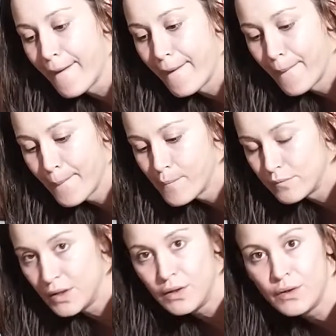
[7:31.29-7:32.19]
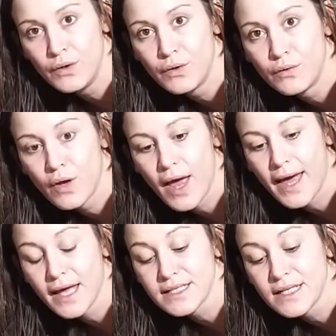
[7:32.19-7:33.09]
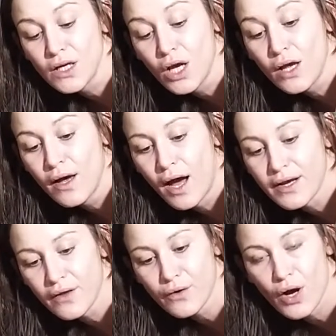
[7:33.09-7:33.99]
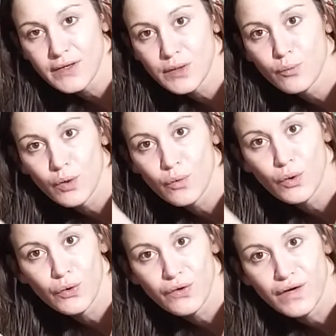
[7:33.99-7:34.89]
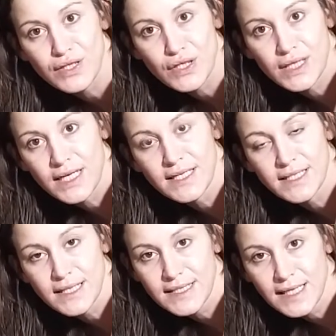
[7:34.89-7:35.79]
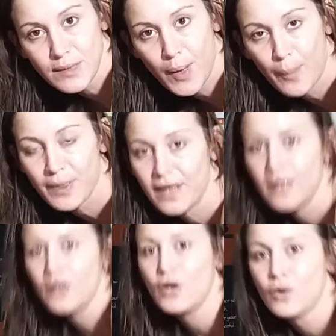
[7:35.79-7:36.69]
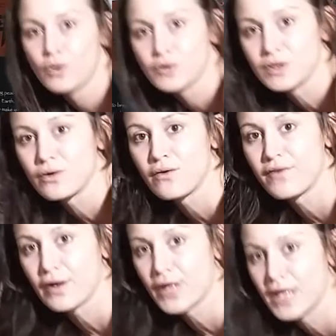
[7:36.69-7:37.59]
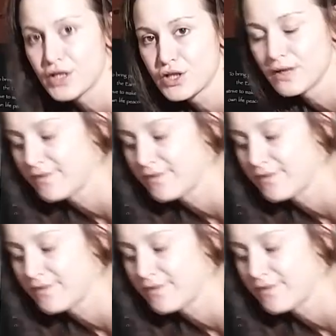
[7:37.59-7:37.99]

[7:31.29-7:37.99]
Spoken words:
And another awesome one we'll learn eventually is extended puppy, which we do a variation